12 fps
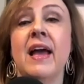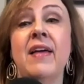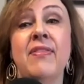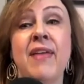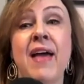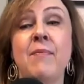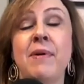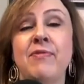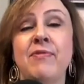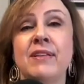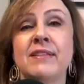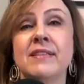And that, my
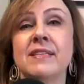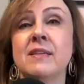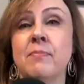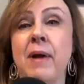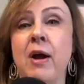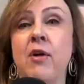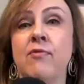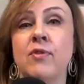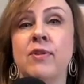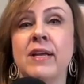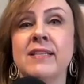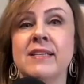friends, is a
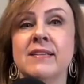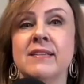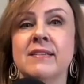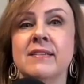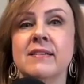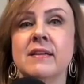powerful lesson.